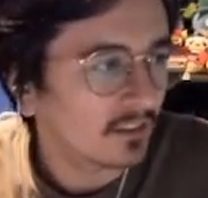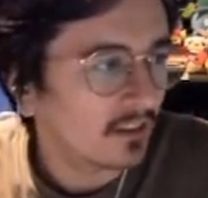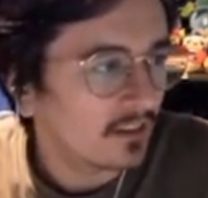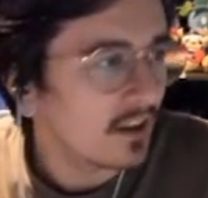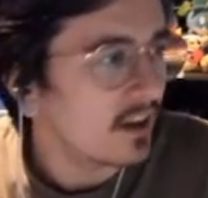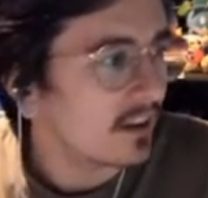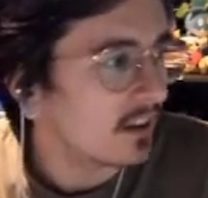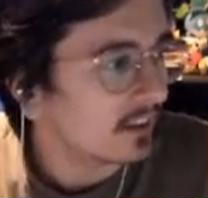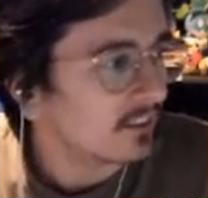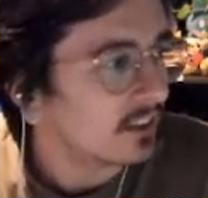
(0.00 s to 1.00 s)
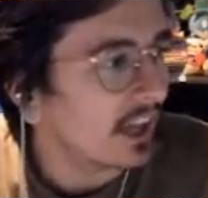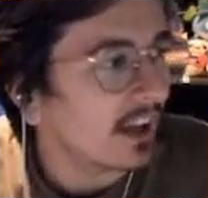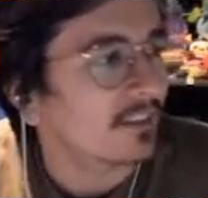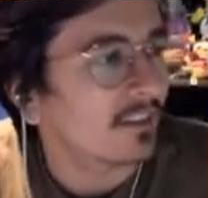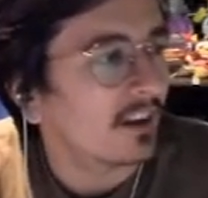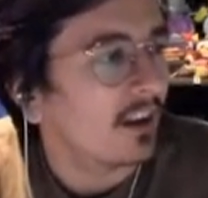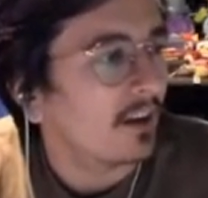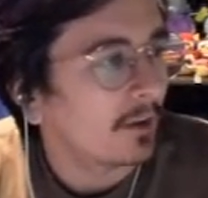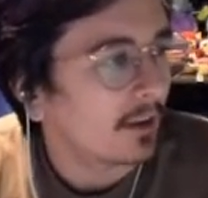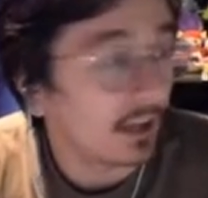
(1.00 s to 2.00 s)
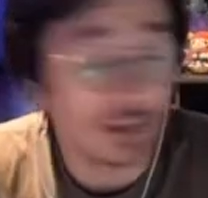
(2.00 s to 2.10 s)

yeah, I guess on the outside. I mean, like, it looks